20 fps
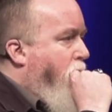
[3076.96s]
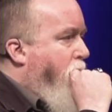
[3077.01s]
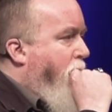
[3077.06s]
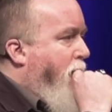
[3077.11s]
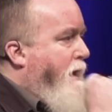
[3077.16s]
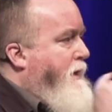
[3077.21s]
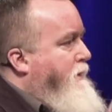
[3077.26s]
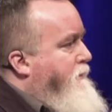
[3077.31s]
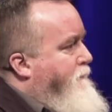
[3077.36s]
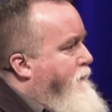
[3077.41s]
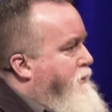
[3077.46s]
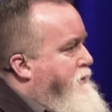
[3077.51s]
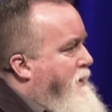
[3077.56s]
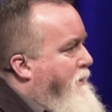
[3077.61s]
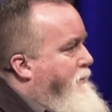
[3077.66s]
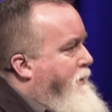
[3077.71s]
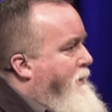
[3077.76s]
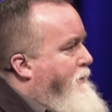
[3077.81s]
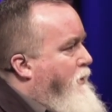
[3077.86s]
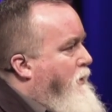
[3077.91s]
And for
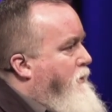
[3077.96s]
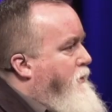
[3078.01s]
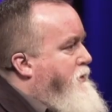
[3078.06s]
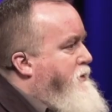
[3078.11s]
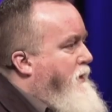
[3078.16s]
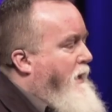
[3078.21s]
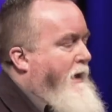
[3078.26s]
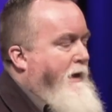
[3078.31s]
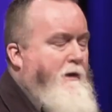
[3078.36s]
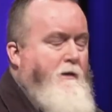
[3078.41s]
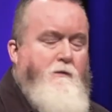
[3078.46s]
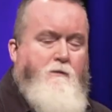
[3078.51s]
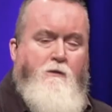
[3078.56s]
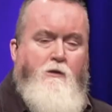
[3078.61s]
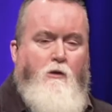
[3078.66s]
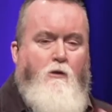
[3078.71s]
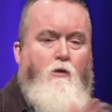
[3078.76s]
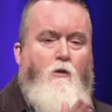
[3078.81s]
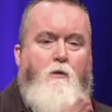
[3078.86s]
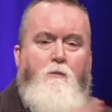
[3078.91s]
some people, it was like,
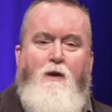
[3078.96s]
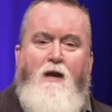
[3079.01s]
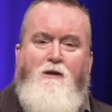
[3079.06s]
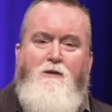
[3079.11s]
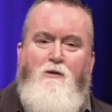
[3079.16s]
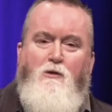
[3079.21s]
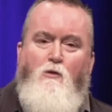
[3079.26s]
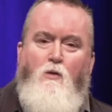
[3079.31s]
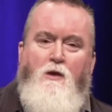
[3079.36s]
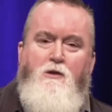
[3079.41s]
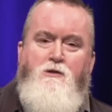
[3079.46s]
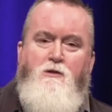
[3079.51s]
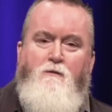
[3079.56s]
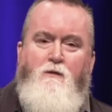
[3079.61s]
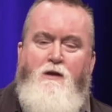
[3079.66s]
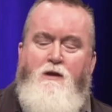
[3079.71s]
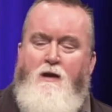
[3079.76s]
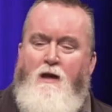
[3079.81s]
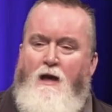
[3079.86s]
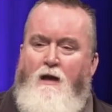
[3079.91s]
going back to the question of
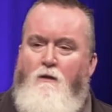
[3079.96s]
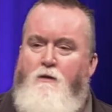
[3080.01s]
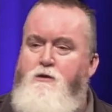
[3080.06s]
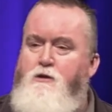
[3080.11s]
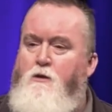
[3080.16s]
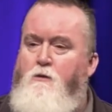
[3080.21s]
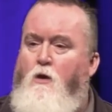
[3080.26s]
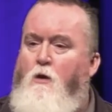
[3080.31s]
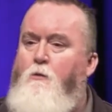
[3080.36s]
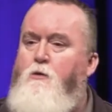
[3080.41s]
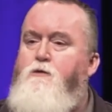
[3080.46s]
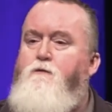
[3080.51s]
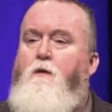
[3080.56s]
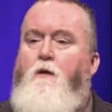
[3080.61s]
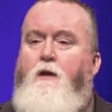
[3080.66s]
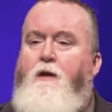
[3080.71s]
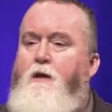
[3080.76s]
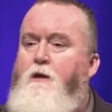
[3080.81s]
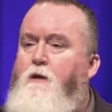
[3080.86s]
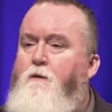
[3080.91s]
etiology, it almost felt
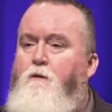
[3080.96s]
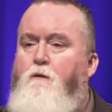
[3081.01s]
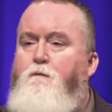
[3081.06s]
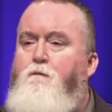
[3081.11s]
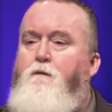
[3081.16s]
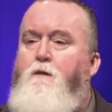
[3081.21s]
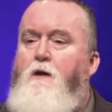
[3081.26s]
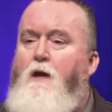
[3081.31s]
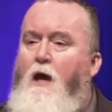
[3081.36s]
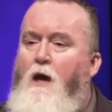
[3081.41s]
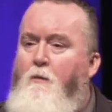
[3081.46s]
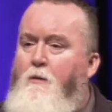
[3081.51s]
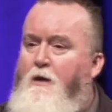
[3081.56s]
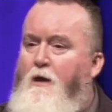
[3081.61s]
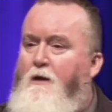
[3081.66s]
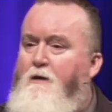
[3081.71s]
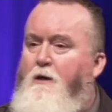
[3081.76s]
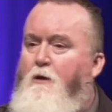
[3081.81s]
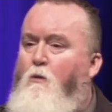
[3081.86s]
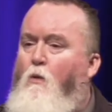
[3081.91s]
like a different
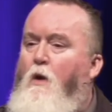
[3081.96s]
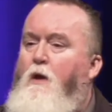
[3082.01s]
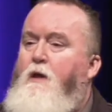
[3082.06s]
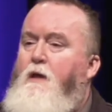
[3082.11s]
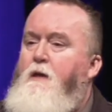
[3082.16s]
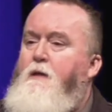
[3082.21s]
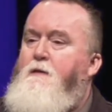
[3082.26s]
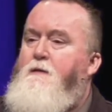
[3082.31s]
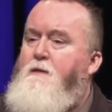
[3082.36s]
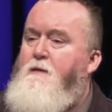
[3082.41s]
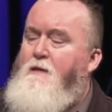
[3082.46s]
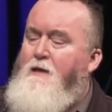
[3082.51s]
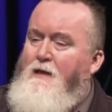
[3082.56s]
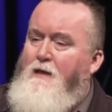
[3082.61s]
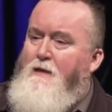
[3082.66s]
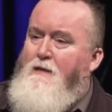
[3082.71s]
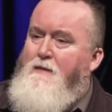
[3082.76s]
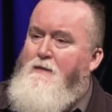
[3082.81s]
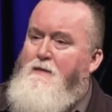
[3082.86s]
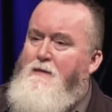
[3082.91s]
phenomenon. Like, what is
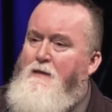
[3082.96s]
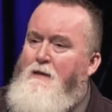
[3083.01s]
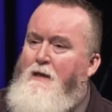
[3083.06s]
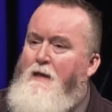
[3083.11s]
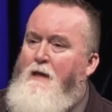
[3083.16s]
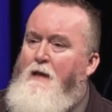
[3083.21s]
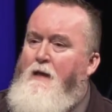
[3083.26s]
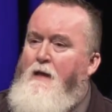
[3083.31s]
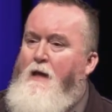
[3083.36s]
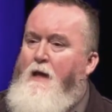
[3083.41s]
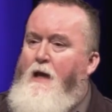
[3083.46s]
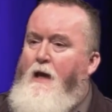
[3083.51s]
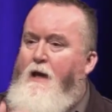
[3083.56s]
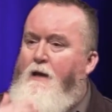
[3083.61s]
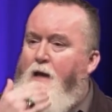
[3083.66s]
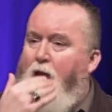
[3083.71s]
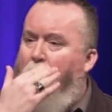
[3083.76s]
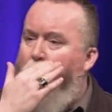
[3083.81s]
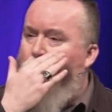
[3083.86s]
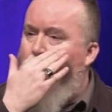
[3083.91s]
this?
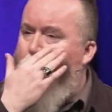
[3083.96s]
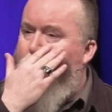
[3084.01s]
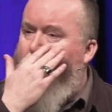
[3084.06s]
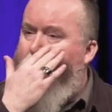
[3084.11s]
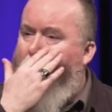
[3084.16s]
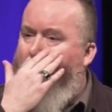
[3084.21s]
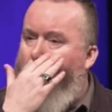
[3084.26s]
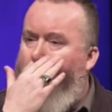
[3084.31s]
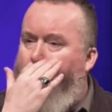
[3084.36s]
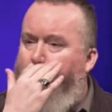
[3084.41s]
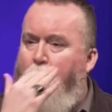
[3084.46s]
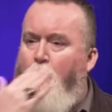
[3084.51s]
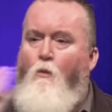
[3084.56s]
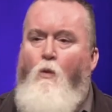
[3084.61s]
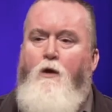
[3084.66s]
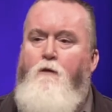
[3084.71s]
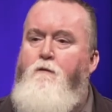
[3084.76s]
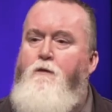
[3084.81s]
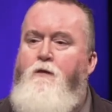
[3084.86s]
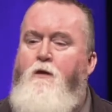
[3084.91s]
And how do we account for, and
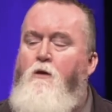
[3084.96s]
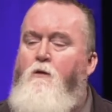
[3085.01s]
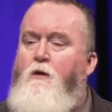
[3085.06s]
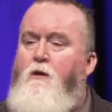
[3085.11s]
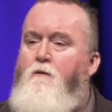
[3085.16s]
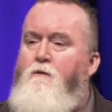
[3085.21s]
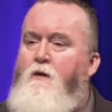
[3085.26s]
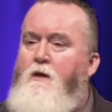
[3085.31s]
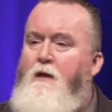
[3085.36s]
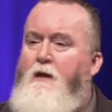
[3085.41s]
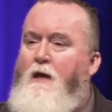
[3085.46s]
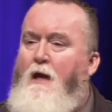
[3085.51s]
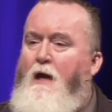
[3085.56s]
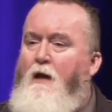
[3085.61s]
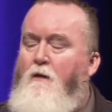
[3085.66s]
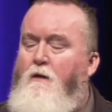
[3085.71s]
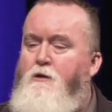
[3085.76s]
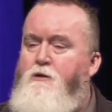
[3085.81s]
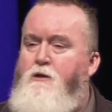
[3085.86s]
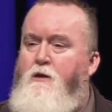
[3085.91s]
what theory of
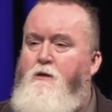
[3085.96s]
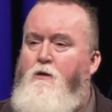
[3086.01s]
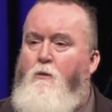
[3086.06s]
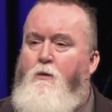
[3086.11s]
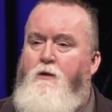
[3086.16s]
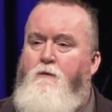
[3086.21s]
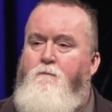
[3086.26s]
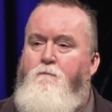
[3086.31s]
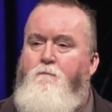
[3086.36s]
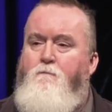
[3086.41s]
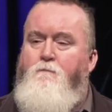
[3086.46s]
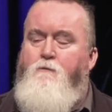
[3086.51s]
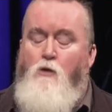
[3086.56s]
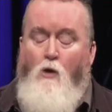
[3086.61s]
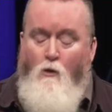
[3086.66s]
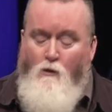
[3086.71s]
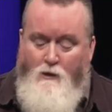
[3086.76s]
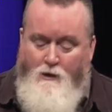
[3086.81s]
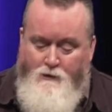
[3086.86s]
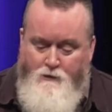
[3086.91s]
etiology that we
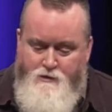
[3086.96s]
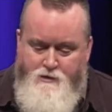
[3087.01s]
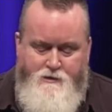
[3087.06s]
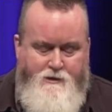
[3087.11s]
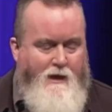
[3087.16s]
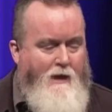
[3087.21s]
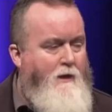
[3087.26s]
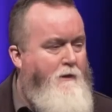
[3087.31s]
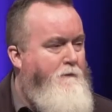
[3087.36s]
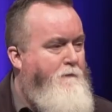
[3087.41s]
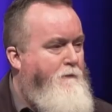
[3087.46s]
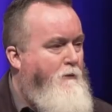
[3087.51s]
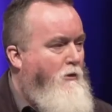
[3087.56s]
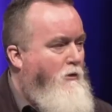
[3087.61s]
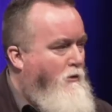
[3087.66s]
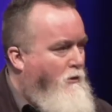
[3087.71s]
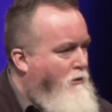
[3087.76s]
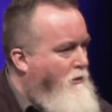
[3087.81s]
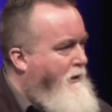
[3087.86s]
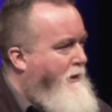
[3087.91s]
don't understand for
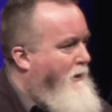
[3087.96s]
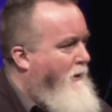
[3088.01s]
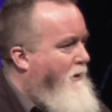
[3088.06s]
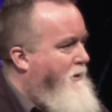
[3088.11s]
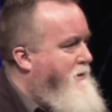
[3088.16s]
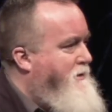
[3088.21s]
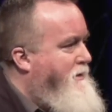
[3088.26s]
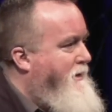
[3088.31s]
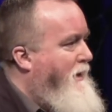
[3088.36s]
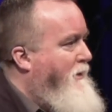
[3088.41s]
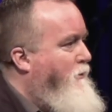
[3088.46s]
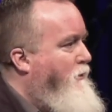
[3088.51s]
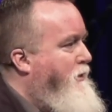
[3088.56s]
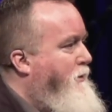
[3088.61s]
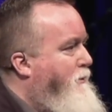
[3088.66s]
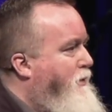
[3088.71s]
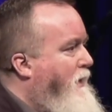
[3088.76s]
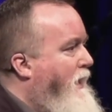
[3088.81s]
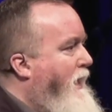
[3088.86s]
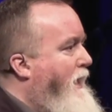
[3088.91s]
early onset would
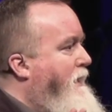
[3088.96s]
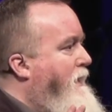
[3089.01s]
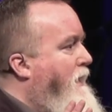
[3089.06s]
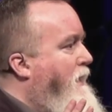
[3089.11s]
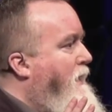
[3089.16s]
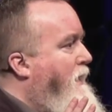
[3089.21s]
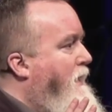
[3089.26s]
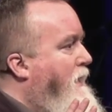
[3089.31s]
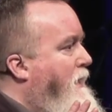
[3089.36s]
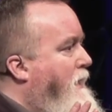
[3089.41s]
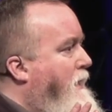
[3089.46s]
apply to